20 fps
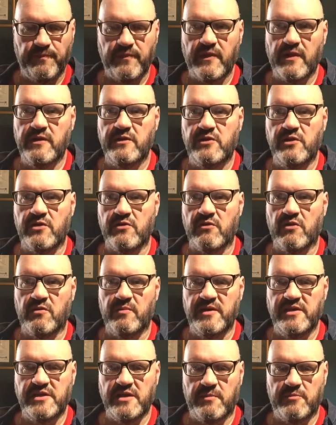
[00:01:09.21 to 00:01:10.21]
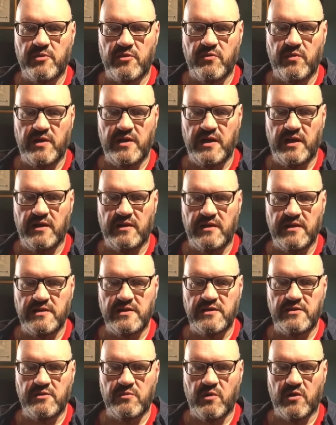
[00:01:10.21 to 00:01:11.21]
Deuteronomy chapter 28. This is
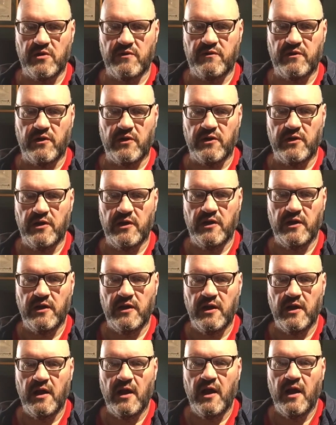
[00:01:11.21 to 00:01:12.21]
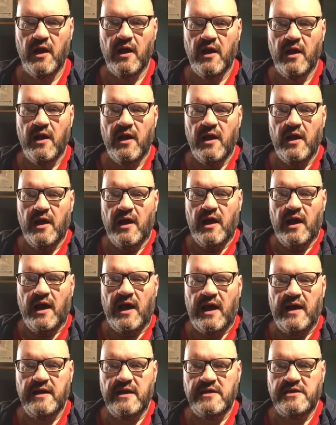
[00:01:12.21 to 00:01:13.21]
the word of God.
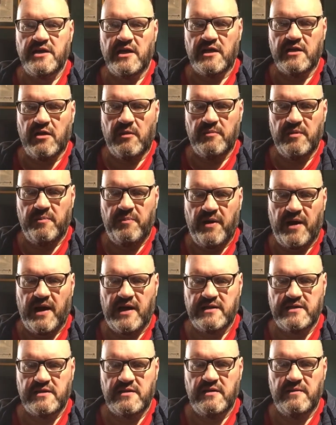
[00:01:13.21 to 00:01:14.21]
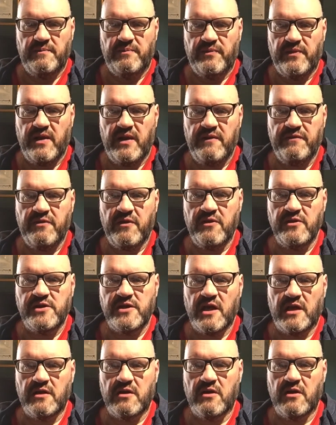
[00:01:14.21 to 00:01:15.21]
And it shall come to pass, if thou
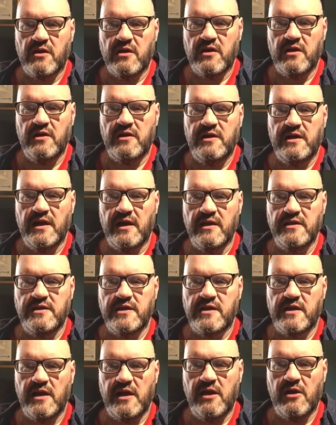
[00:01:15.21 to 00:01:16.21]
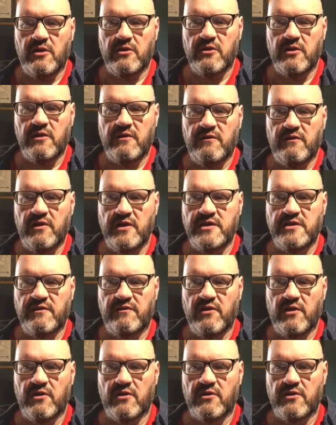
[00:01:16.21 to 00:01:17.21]
shalt hearken diligently unto the voice of the
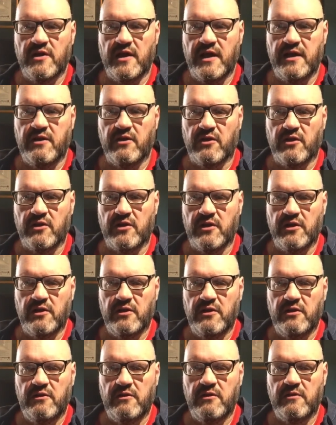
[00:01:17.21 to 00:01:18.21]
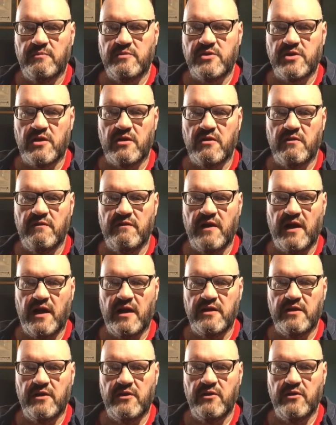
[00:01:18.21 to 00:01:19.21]
Lord thy God, to observe and
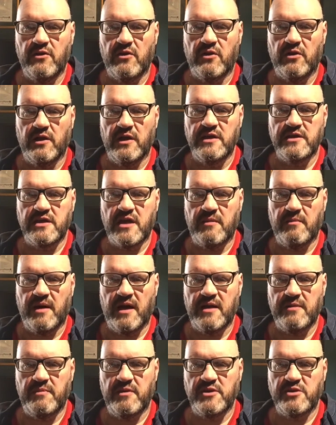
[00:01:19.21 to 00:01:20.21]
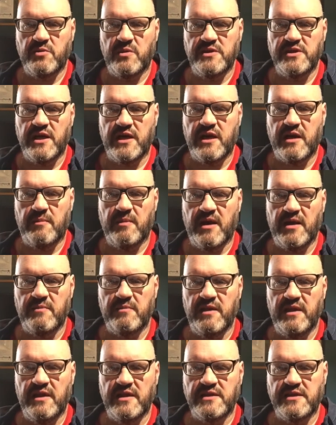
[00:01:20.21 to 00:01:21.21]
to do all his commandments which I command thee
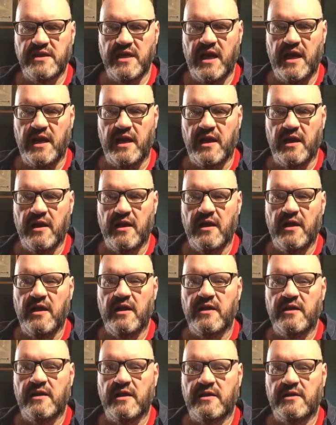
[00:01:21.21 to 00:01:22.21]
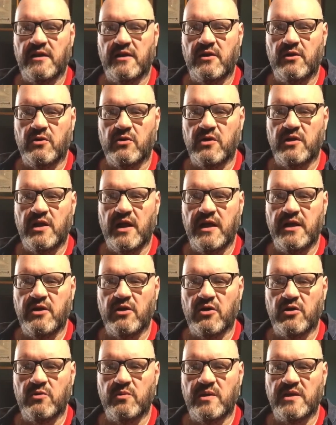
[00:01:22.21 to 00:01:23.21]
this day, that the Lord thy
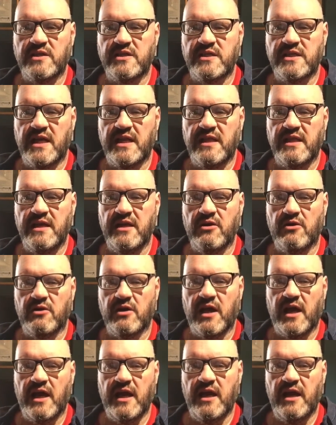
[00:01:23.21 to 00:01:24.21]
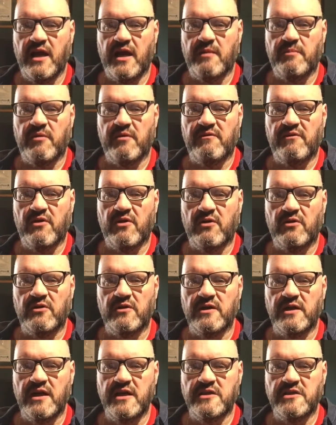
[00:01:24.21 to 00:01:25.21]
God will set thee on high above all
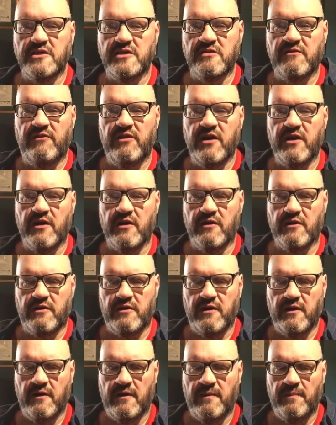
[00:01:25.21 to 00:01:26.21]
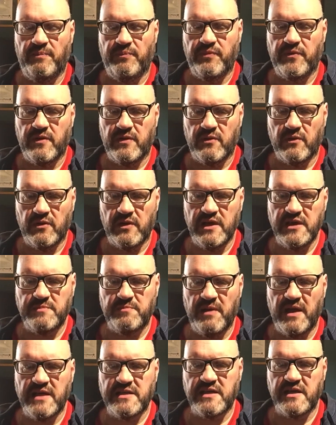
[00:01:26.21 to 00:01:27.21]
nations of the earth, and all these
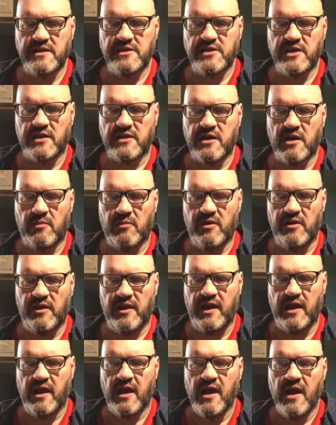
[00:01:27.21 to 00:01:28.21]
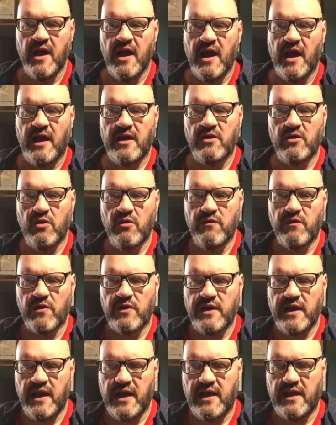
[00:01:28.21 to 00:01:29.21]
blessings shall come on thee, and
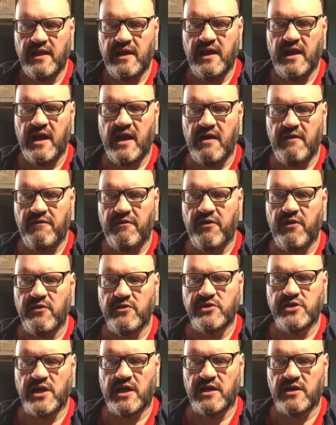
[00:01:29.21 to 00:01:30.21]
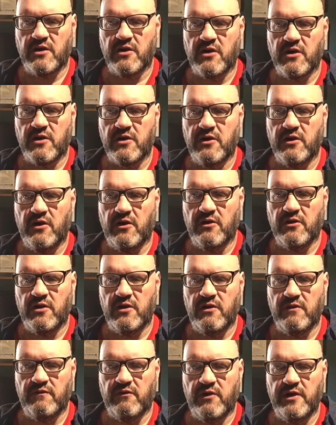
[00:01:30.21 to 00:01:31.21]
overtake thee, if thou shalt hearken unto the
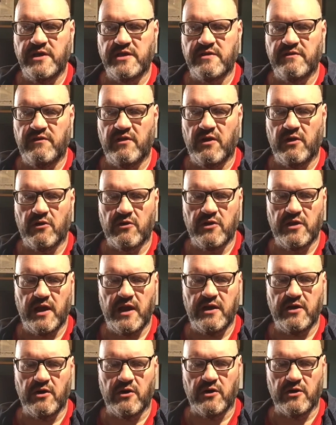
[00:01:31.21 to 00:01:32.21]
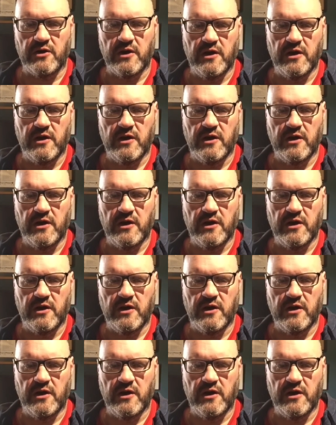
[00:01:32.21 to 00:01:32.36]
voice of the Lord thy God.